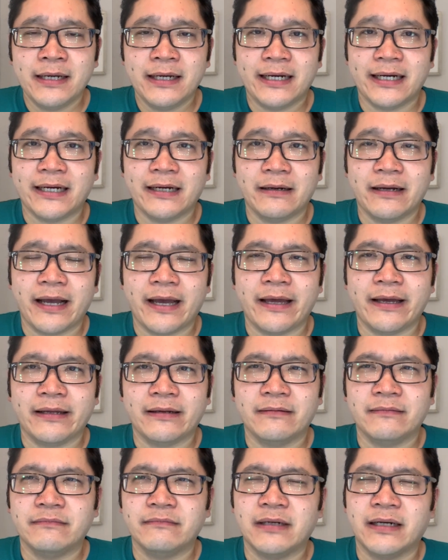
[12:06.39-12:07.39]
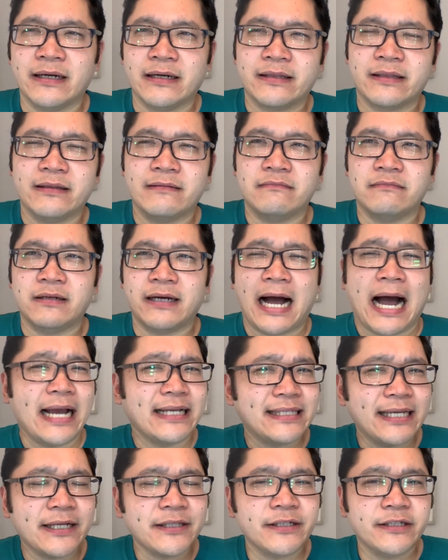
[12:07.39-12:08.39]
and I
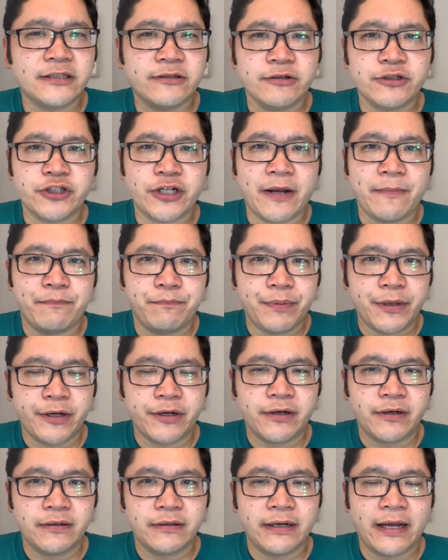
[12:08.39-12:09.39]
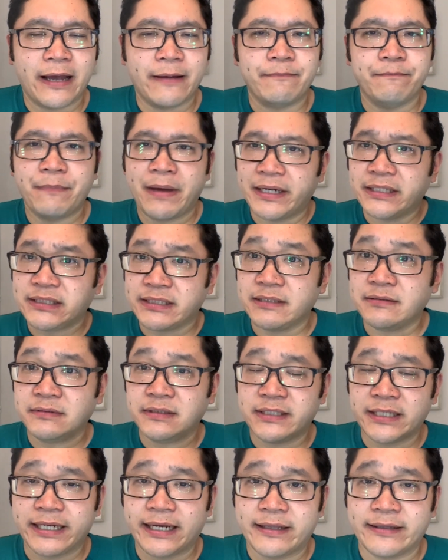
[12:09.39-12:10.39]
tend to associate bitter and medicine
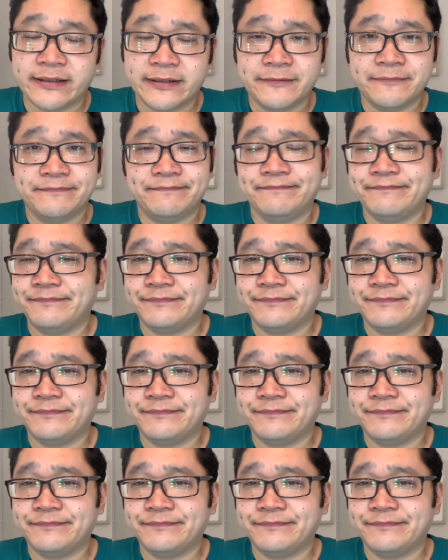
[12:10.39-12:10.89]
together,